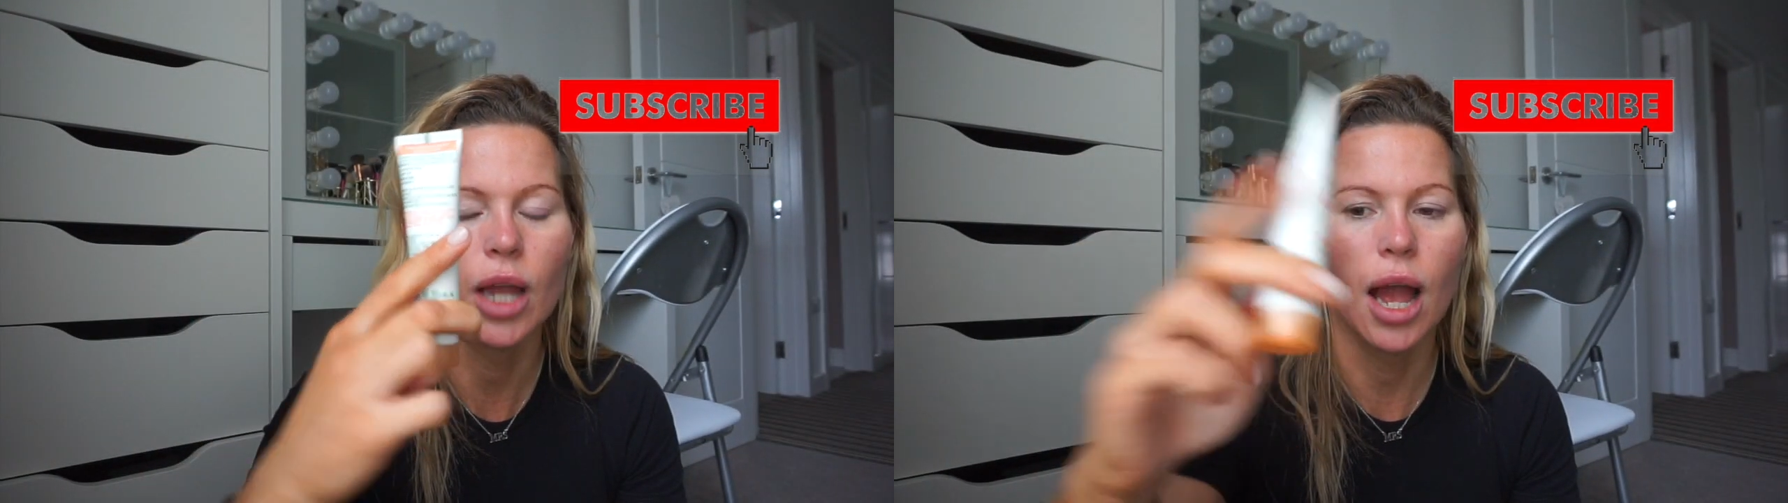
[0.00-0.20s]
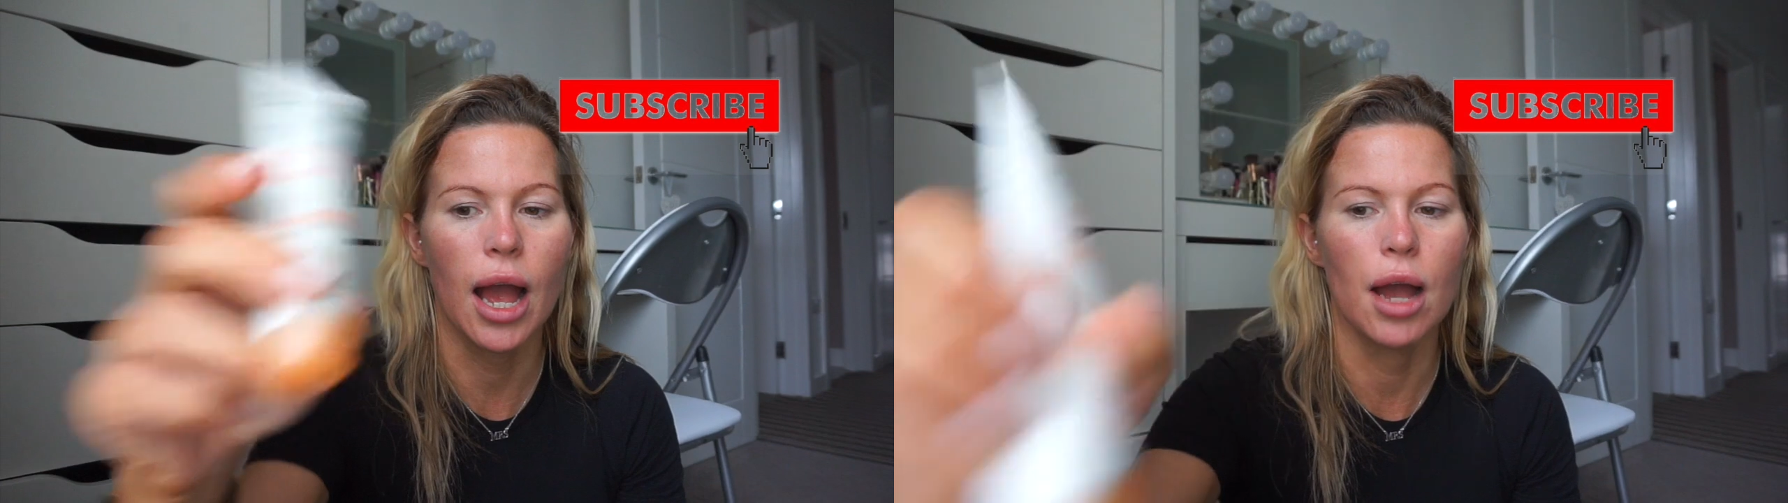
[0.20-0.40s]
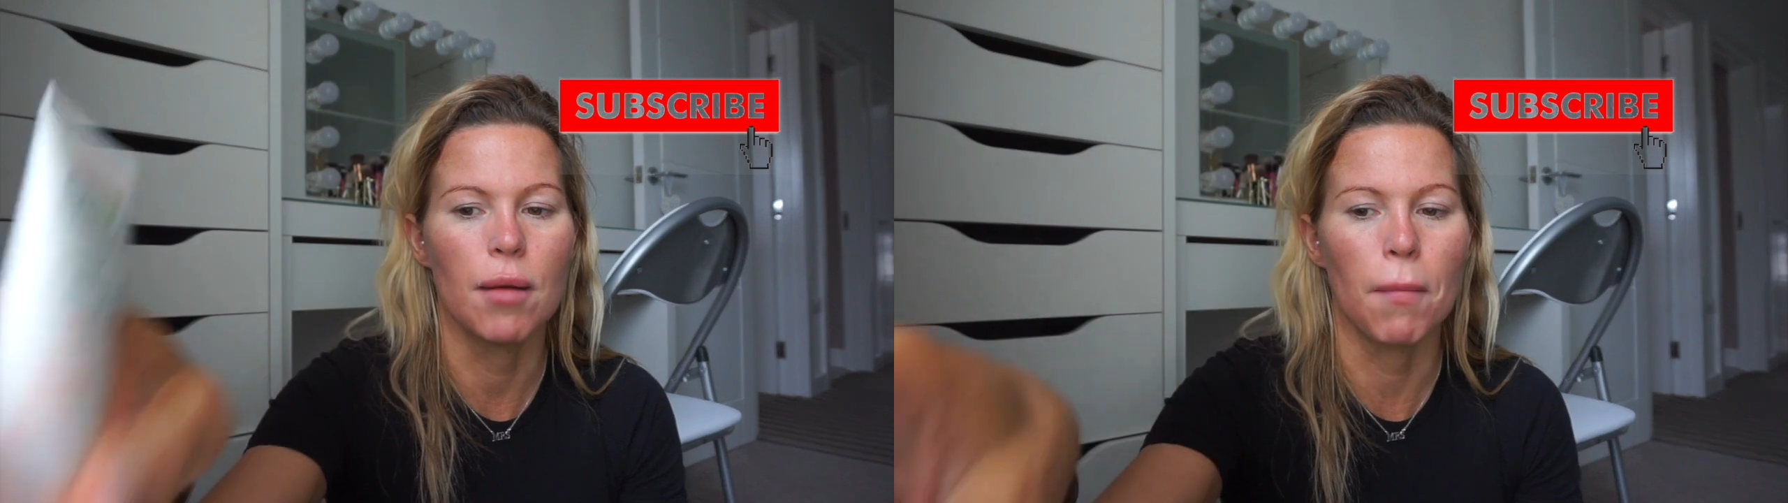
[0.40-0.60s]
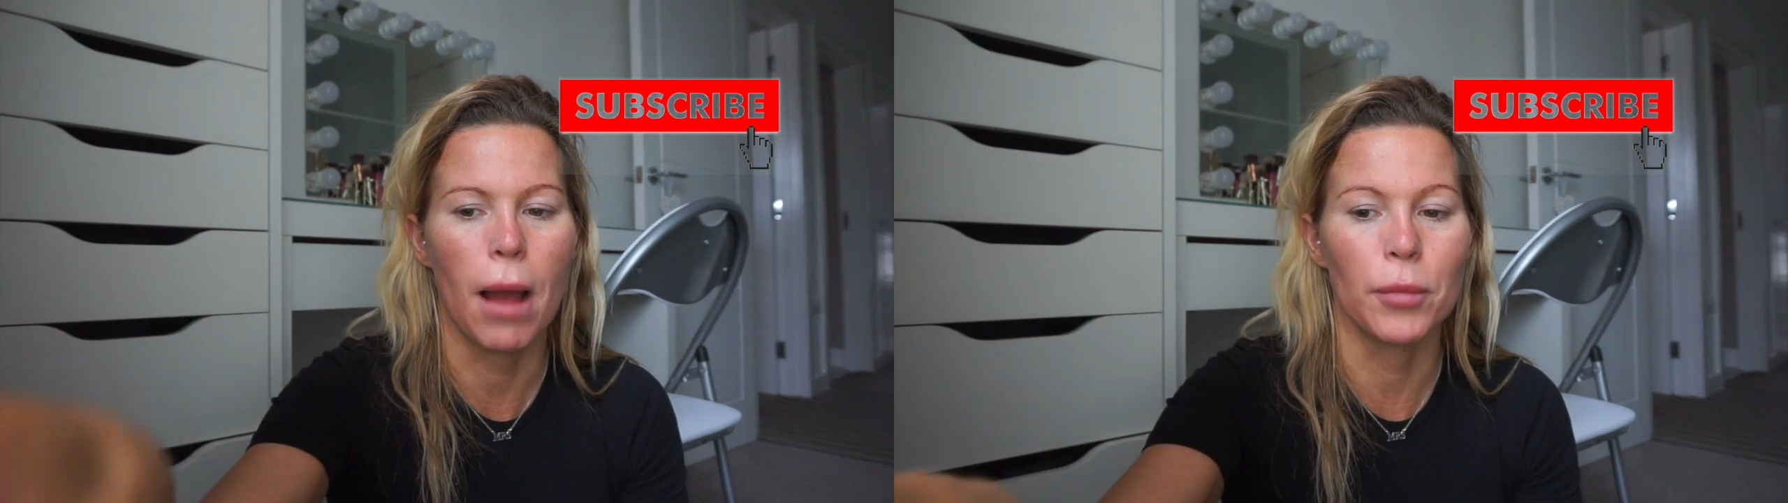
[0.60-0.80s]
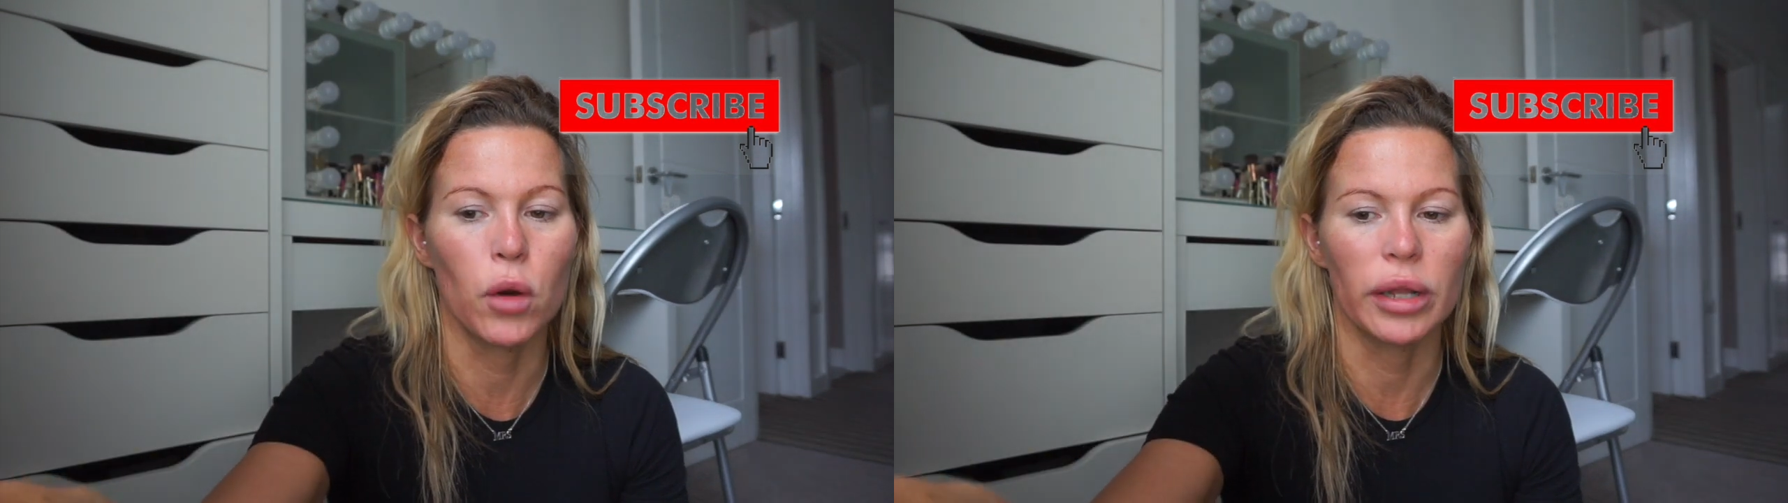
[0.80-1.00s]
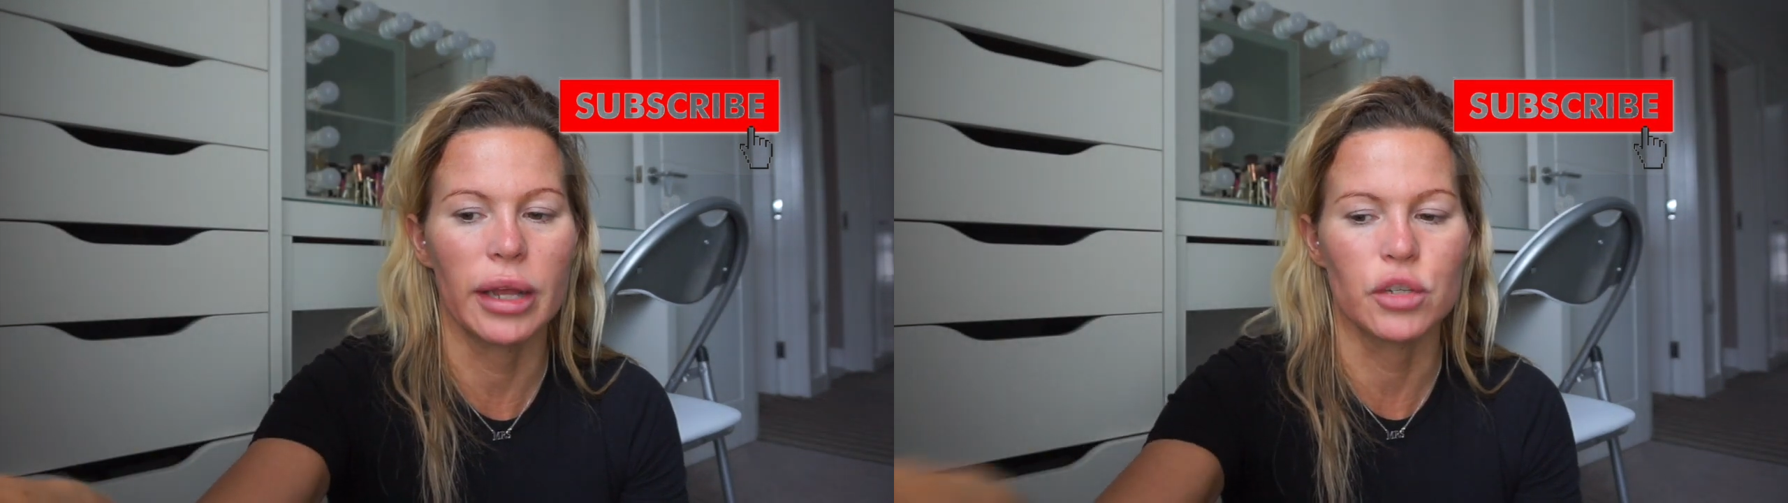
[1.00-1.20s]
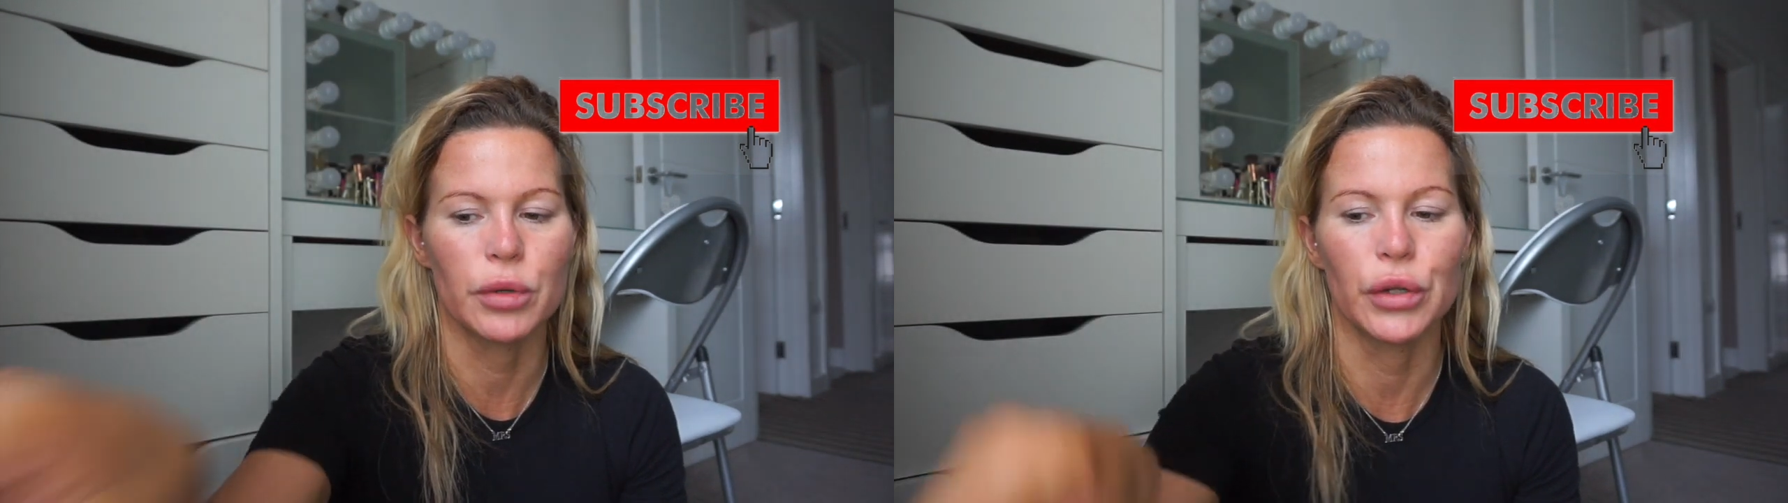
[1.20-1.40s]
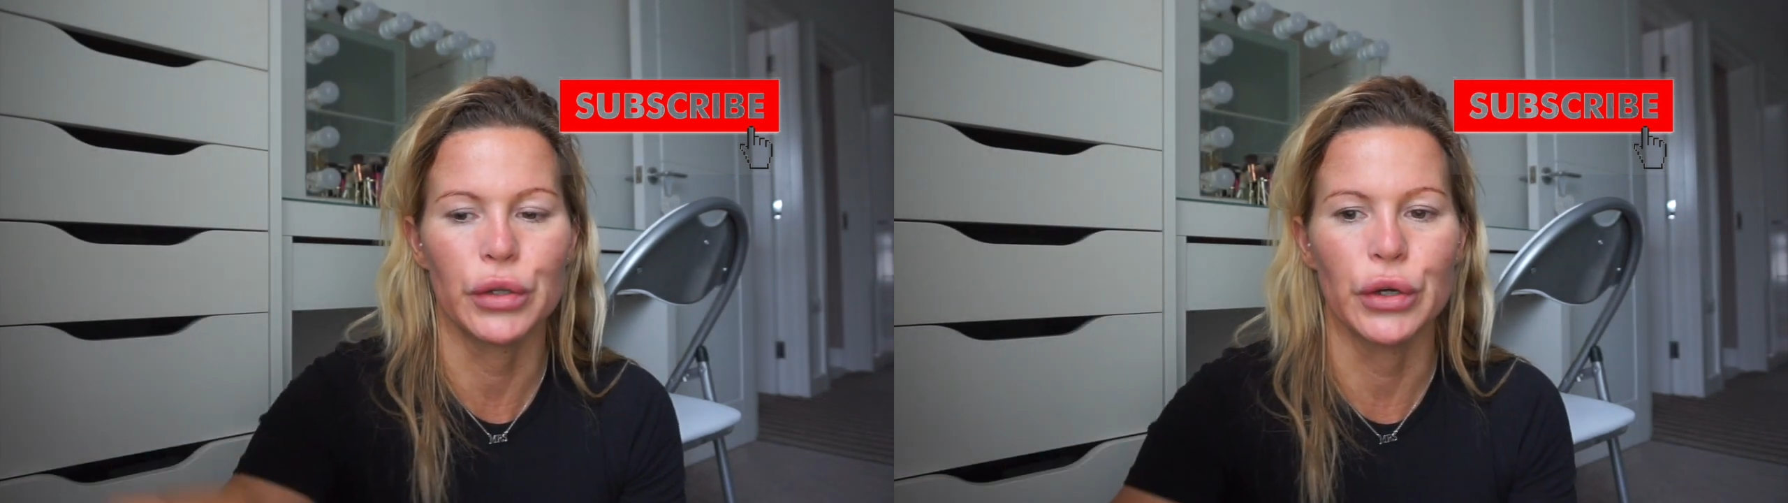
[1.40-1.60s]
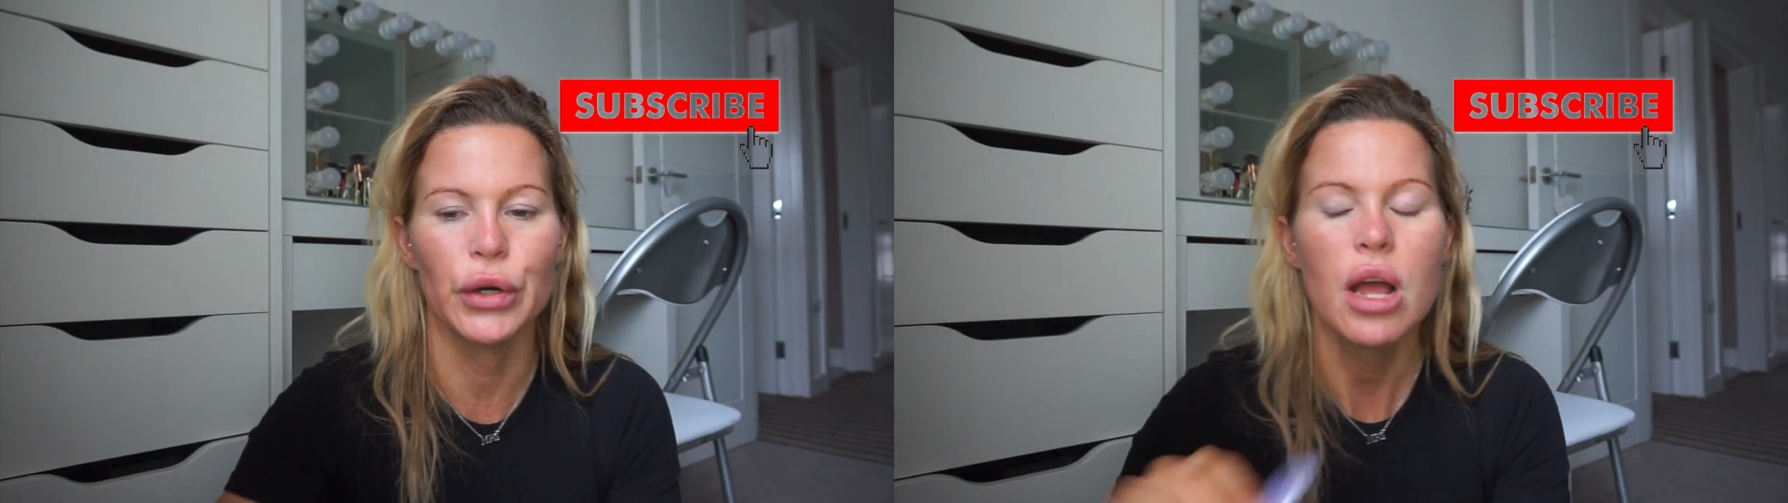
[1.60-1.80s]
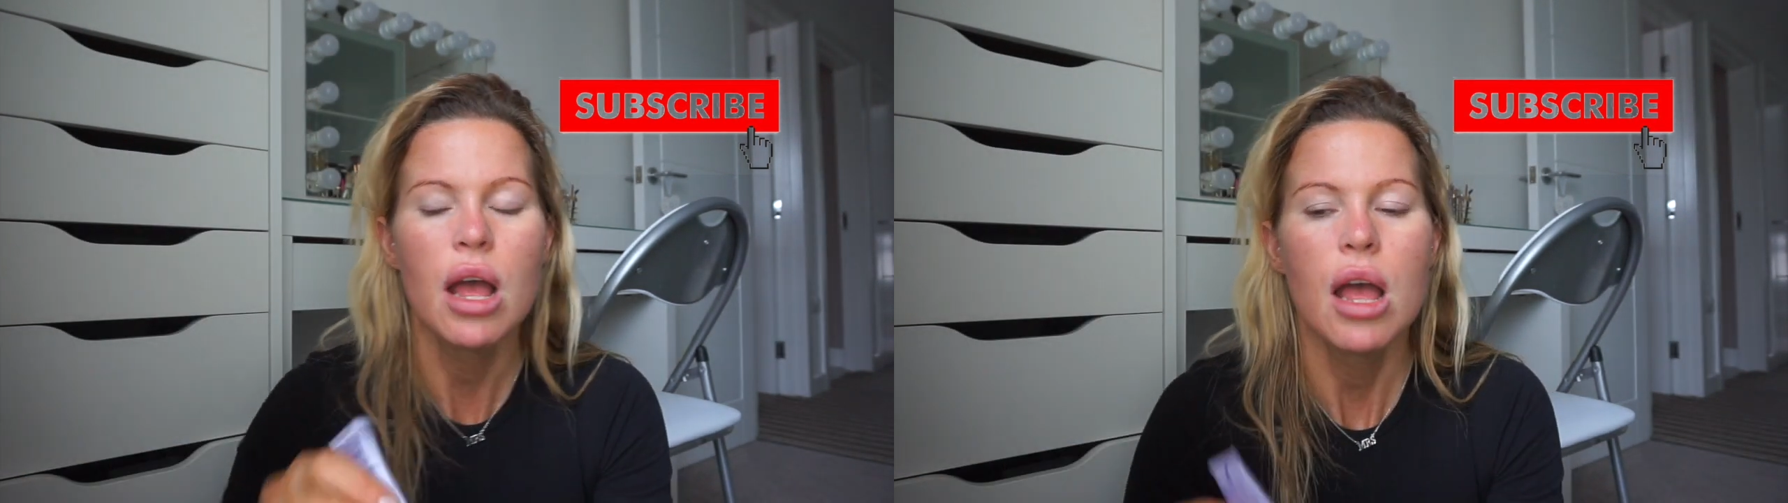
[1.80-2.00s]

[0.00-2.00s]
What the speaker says: oily, as we all know,